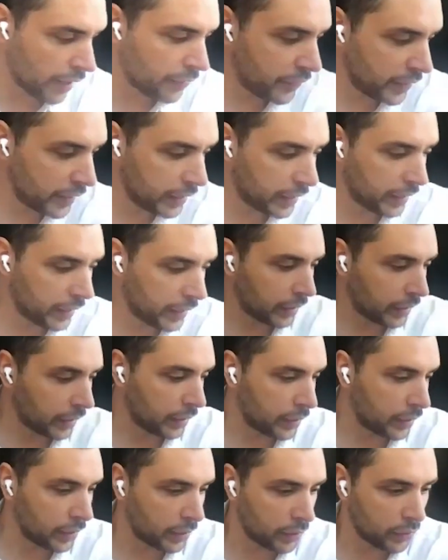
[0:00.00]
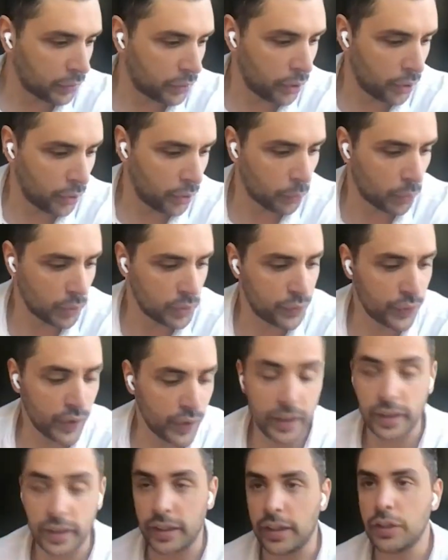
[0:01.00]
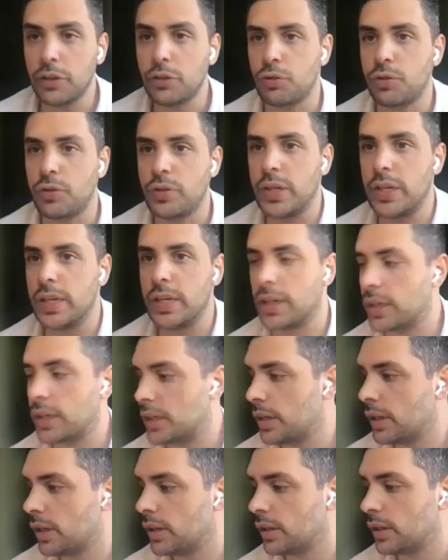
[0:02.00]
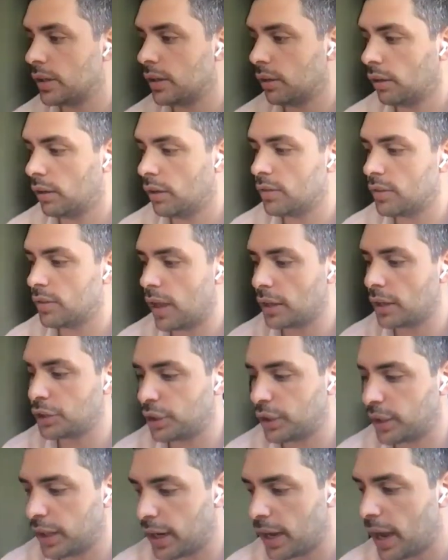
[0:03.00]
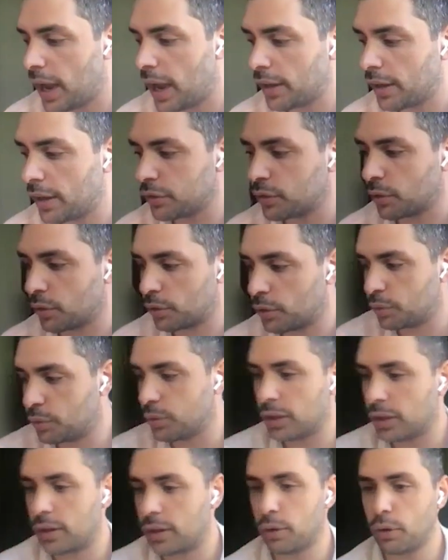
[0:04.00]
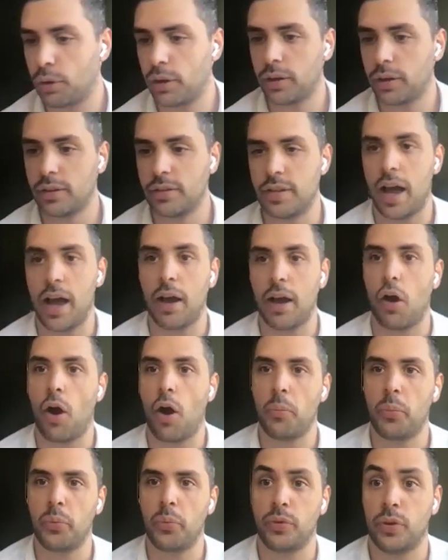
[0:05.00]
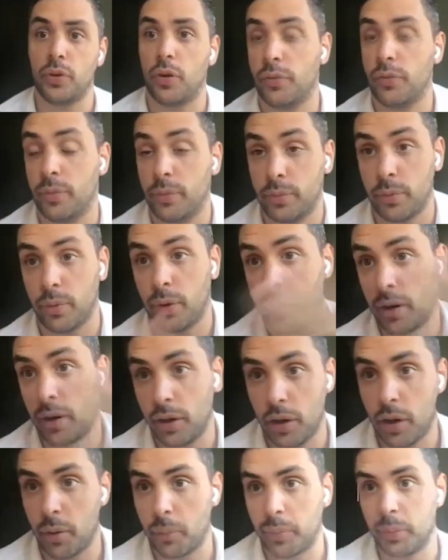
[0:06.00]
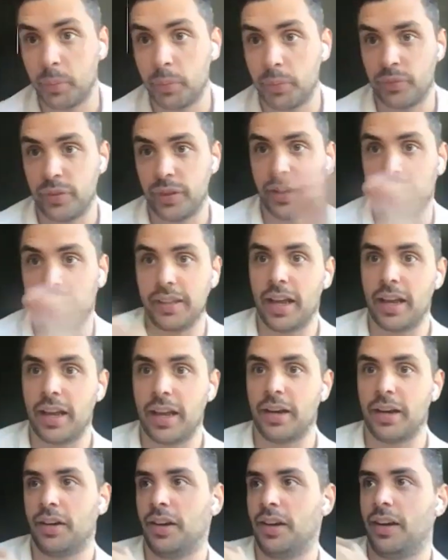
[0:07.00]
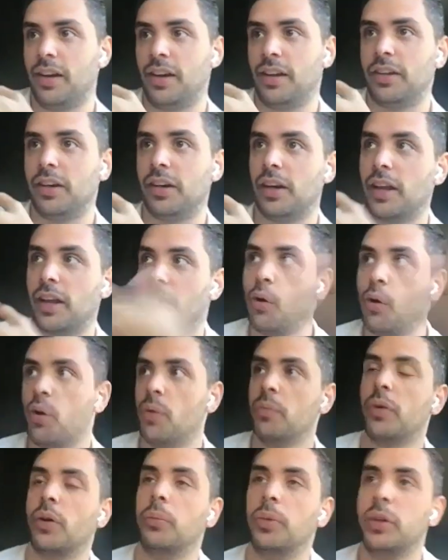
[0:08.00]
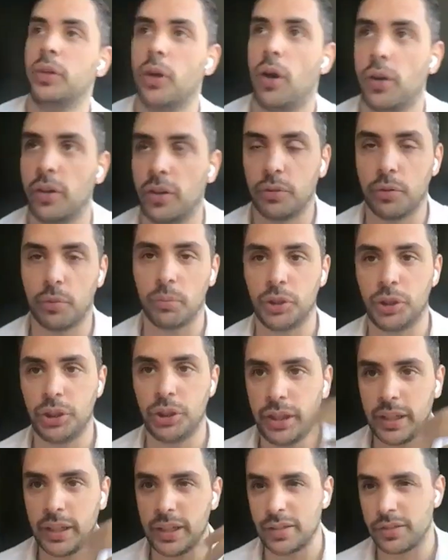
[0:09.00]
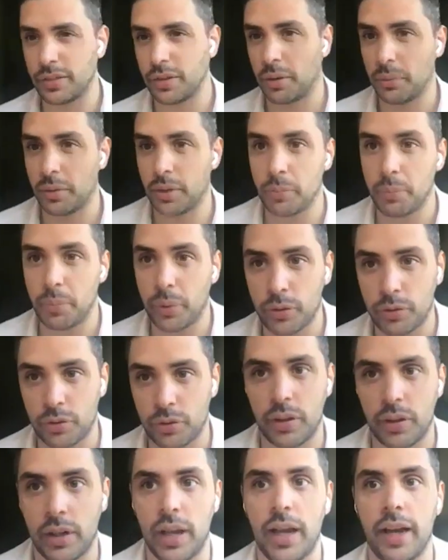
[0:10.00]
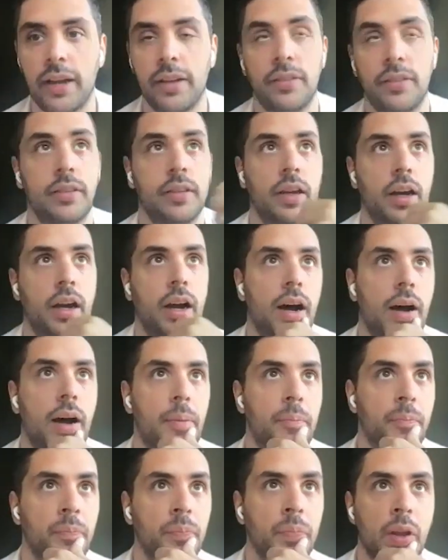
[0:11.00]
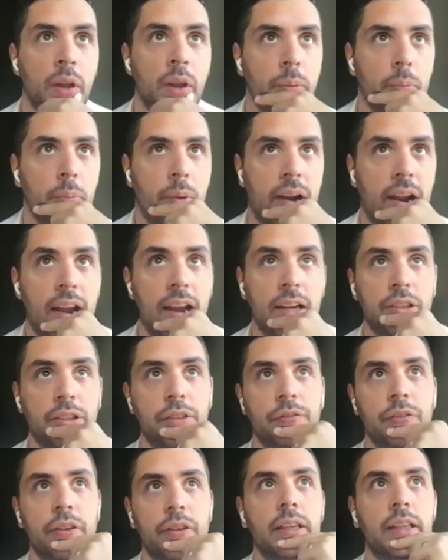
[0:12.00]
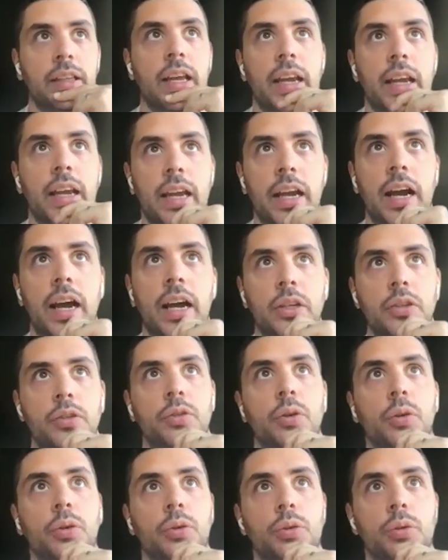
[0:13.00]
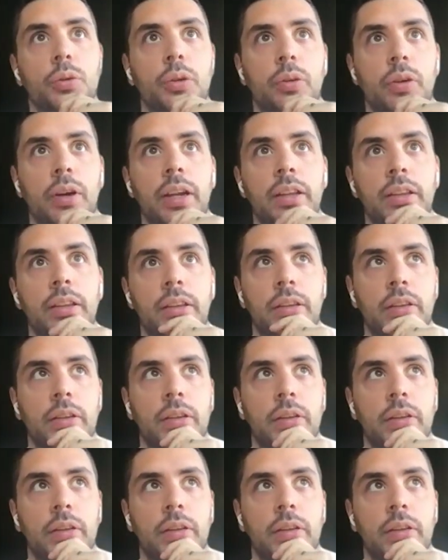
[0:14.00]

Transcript: think what's very interesting is actually AI is going to do the exact opposite of what a lot of people think, that they're like, oh, I'm going to be talking to a machine, it's going to be impersonalized. But I actually think that AI is going to create